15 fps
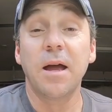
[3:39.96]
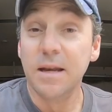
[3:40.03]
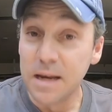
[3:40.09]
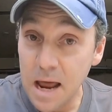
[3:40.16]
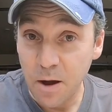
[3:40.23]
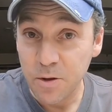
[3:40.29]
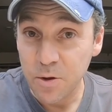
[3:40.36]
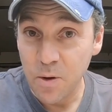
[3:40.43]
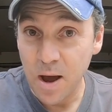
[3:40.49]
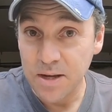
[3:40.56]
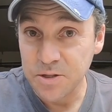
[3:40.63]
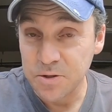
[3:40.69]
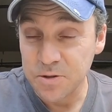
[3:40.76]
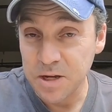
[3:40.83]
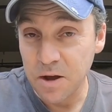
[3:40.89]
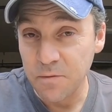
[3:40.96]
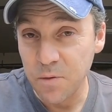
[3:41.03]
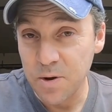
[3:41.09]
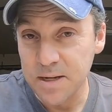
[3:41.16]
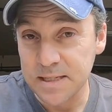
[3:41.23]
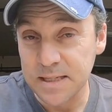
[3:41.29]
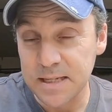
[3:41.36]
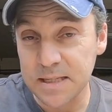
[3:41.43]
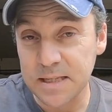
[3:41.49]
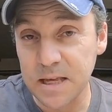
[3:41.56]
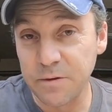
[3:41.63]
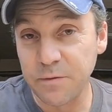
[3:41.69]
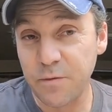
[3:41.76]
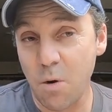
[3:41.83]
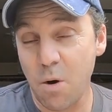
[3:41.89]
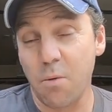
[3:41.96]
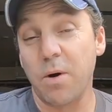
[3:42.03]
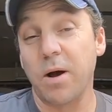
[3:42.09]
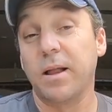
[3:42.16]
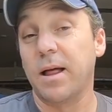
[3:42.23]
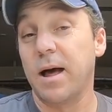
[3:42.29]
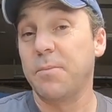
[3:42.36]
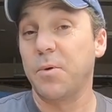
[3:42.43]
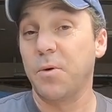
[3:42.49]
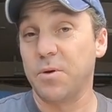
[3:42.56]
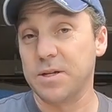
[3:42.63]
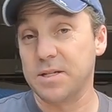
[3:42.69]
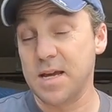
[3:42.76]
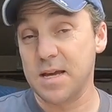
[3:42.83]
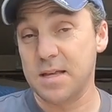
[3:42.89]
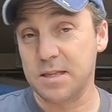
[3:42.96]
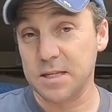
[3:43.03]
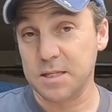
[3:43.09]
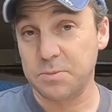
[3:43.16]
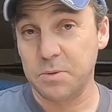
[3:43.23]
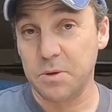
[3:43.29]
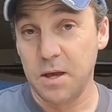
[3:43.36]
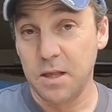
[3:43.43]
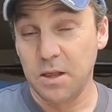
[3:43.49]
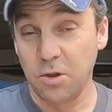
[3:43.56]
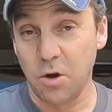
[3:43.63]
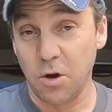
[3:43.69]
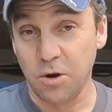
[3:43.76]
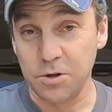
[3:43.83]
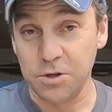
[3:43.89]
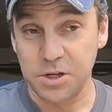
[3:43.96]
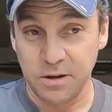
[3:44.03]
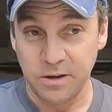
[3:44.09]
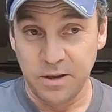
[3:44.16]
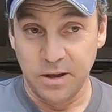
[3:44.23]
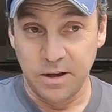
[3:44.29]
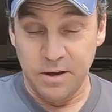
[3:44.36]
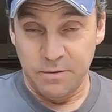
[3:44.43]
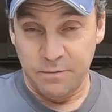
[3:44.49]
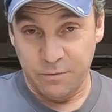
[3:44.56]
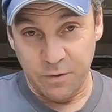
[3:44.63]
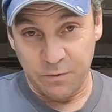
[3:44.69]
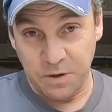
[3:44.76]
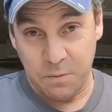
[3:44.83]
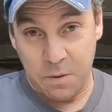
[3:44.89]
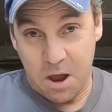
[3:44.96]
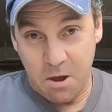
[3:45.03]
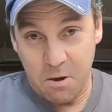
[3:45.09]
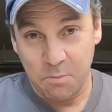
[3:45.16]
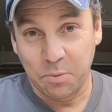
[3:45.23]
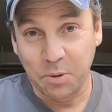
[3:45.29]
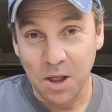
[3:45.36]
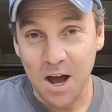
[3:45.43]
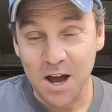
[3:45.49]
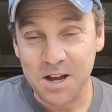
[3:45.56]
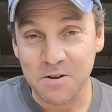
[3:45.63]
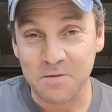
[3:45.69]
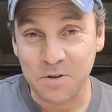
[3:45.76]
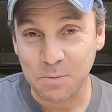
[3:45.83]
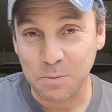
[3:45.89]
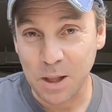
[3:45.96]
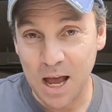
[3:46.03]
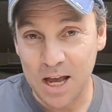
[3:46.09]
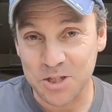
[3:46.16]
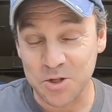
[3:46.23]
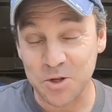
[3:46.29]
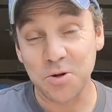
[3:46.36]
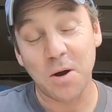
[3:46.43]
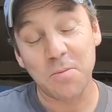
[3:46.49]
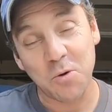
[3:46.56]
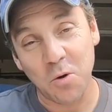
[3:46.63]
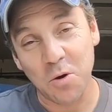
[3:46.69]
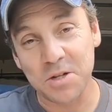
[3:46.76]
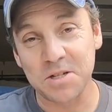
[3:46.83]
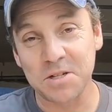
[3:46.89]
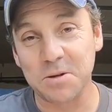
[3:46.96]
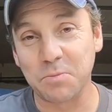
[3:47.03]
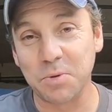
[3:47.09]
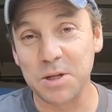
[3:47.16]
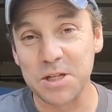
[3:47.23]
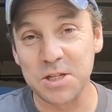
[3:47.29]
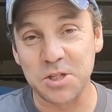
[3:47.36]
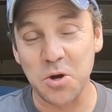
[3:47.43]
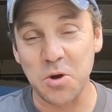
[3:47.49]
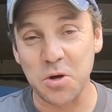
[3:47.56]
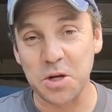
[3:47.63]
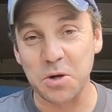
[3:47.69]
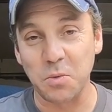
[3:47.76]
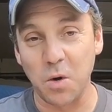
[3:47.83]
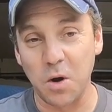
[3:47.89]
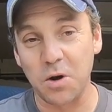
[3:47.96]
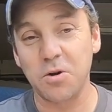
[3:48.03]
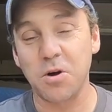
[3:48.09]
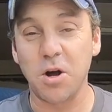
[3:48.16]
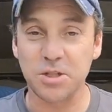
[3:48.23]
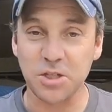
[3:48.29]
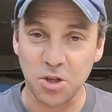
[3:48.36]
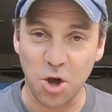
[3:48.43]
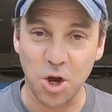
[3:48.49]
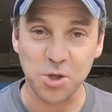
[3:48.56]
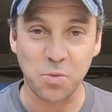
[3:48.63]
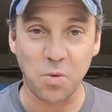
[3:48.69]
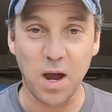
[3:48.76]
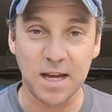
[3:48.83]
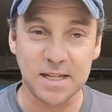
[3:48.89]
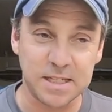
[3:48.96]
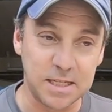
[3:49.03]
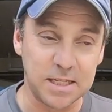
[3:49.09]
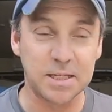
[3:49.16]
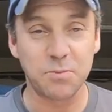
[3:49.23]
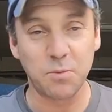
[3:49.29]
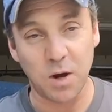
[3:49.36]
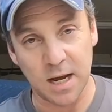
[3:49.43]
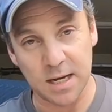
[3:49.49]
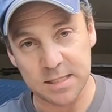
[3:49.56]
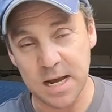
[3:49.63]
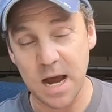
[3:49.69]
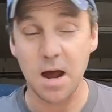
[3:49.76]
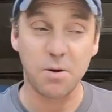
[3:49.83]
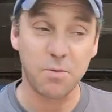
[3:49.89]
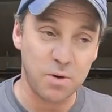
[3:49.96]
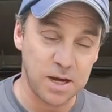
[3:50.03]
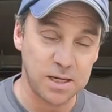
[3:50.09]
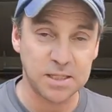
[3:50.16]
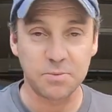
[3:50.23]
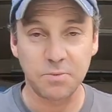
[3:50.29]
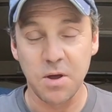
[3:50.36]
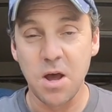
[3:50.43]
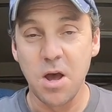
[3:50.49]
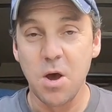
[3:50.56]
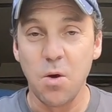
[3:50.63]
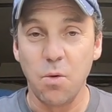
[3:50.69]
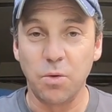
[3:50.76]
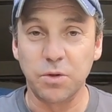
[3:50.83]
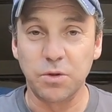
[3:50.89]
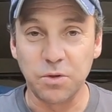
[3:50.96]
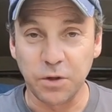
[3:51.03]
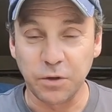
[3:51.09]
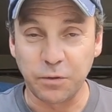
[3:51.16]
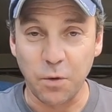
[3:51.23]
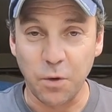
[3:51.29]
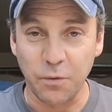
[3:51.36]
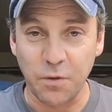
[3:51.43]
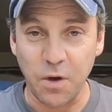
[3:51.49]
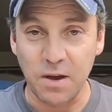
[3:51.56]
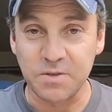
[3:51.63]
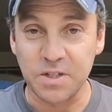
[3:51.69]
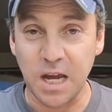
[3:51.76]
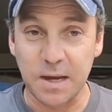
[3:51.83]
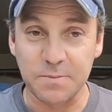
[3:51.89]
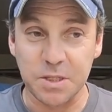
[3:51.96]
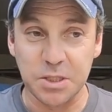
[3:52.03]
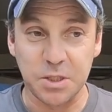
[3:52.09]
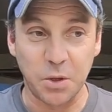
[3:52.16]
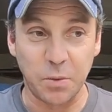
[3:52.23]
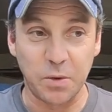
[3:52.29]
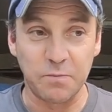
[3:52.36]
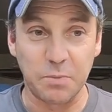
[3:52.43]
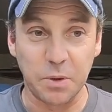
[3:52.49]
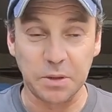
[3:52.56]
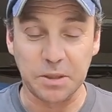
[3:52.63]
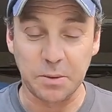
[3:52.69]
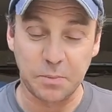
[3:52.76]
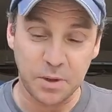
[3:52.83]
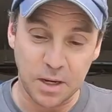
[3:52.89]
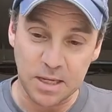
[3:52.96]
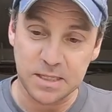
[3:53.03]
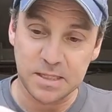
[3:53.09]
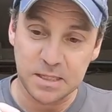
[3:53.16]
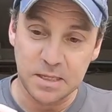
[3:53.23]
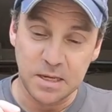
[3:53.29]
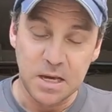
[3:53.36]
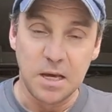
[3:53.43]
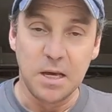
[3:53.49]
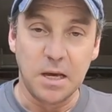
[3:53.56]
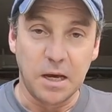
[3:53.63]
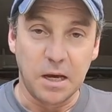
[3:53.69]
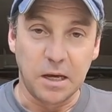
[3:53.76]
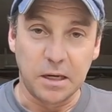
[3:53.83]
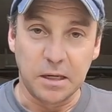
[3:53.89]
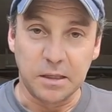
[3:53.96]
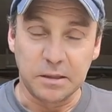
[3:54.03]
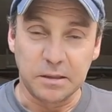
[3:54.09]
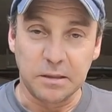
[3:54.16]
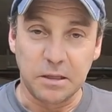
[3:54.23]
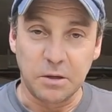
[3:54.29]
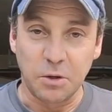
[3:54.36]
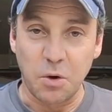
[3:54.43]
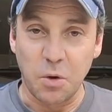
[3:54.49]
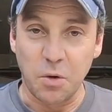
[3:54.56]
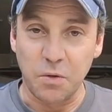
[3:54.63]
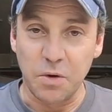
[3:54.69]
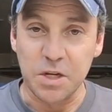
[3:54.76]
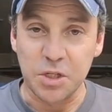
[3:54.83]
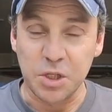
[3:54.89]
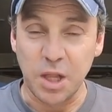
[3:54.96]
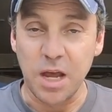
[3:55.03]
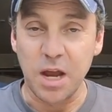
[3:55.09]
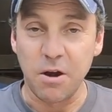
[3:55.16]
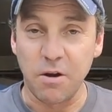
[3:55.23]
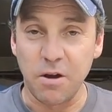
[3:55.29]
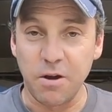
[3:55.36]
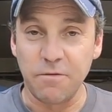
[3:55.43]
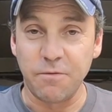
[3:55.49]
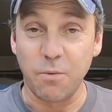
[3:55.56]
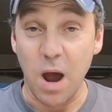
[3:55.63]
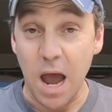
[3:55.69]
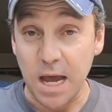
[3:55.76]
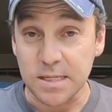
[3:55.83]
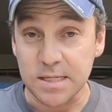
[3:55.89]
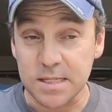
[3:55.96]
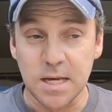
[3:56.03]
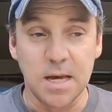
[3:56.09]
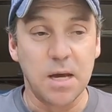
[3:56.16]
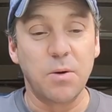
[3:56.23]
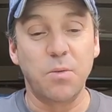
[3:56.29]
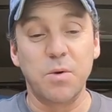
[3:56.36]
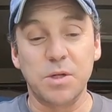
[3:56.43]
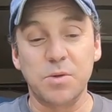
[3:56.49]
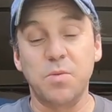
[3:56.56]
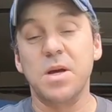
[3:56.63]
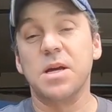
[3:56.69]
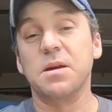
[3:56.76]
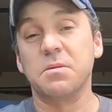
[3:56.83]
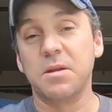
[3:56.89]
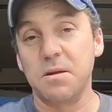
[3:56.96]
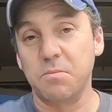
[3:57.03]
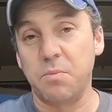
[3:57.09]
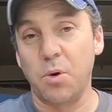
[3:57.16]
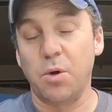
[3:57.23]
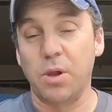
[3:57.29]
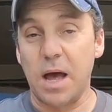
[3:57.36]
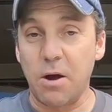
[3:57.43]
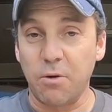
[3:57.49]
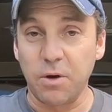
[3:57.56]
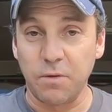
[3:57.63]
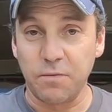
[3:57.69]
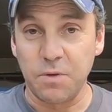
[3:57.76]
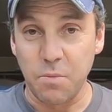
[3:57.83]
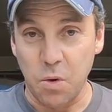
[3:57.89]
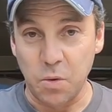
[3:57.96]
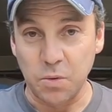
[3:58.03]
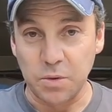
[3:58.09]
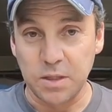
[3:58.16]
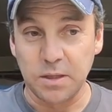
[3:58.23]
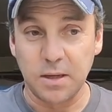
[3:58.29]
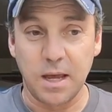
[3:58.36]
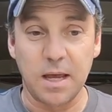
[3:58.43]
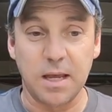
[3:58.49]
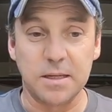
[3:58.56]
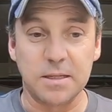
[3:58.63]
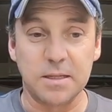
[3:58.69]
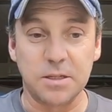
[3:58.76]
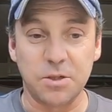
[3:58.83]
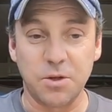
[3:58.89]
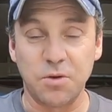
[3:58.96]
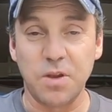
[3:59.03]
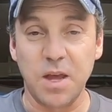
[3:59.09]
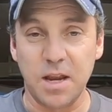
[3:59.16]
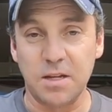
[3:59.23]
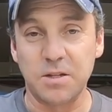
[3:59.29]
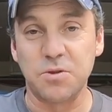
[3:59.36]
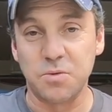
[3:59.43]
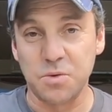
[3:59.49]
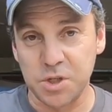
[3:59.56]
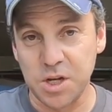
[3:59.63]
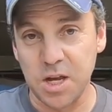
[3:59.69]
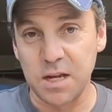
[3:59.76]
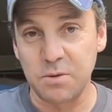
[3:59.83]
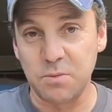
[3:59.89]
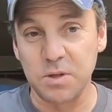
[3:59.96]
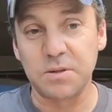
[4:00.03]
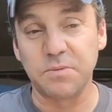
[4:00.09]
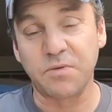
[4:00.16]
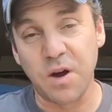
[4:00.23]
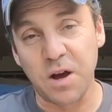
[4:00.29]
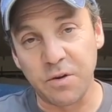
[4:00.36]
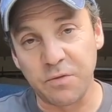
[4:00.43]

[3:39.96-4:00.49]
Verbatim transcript: Now you ask yourself, what is this thing for? Well, I'm going to take this large 50 pound block of plaster, I'm going to completely soak it in water and I'll slosh wax in and wax out. of wax We'll do this four or five times until we've built up a nice uh, you know, quarter inch layer of wax, which we can then pull out of the mold and uh, turn that into a shade with some final